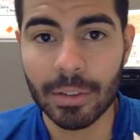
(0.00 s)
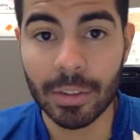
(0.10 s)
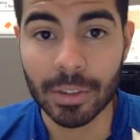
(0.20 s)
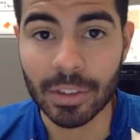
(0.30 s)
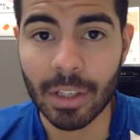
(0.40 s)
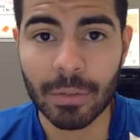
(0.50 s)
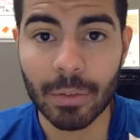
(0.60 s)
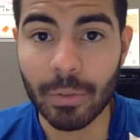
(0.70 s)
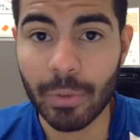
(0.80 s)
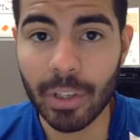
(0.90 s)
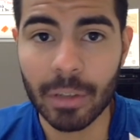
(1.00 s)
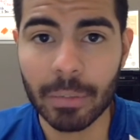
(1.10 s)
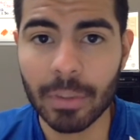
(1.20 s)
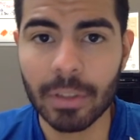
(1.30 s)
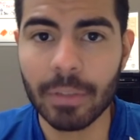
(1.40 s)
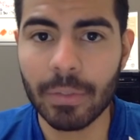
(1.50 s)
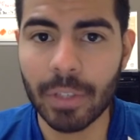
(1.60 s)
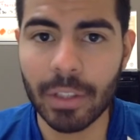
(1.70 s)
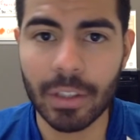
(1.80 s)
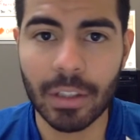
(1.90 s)
yourself for free, completely
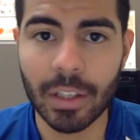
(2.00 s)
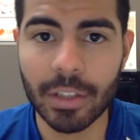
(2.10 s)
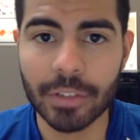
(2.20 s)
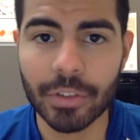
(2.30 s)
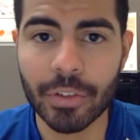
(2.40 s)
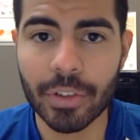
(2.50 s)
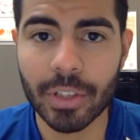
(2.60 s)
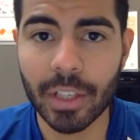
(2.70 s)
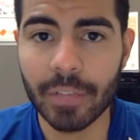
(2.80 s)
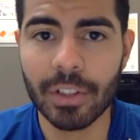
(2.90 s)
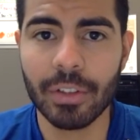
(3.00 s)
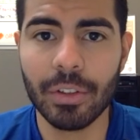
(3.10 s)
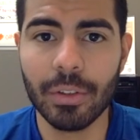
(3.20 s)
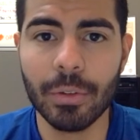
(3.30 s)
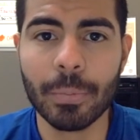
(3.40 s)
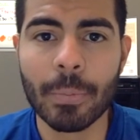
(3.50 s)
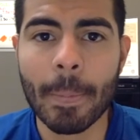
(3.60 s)
free. They just give it to you.